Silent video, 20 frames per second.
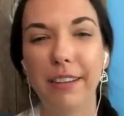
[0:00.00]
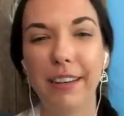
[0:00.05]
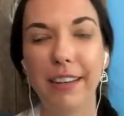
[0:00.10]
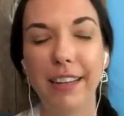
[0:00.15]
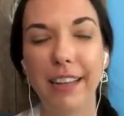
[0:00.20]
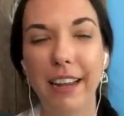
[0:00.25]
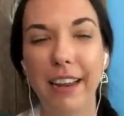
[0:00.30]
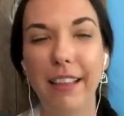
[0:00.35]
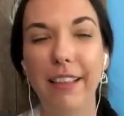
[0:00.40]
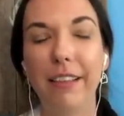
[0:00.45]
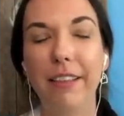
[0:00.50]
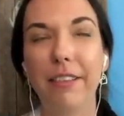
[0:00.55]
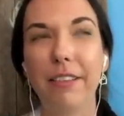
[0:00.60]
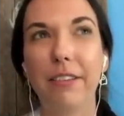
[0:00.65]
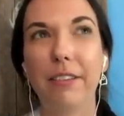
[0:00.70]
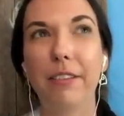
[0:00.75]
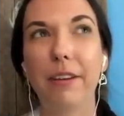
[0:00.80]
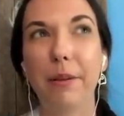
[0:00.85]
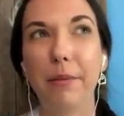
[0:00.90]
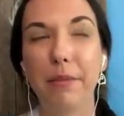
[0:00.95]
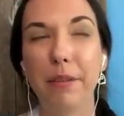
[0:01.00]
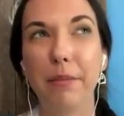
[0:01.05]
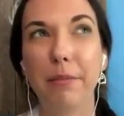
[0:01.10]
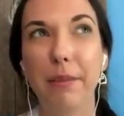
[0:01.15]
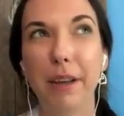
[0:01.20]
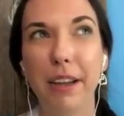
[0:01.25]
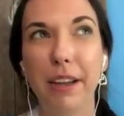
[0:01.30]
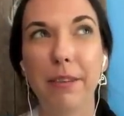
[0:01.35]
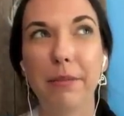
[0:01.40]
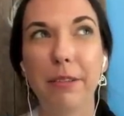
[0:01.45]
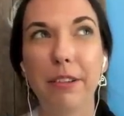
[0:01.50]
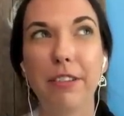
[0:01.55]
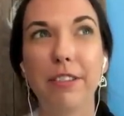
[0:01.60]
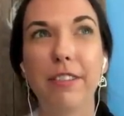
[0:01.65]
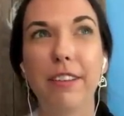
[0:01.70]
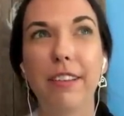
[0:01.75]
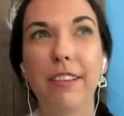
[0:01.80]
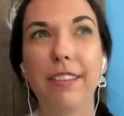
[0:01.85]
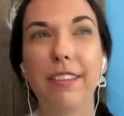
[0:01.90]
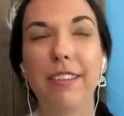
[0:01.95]
And again, the script, man, was
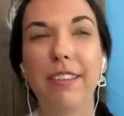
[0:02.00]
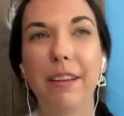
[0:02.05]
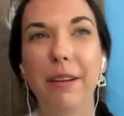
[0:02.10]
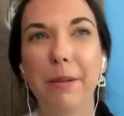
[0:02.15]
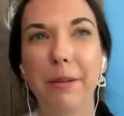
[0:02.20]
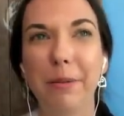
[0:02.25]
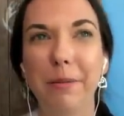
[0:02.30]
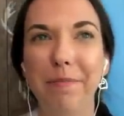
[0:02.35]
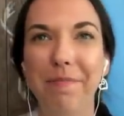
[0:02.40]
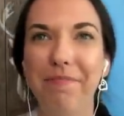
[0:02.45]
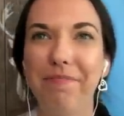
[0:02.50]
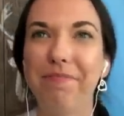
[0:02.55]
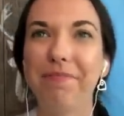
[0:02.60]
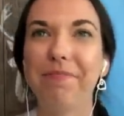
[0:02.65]
just so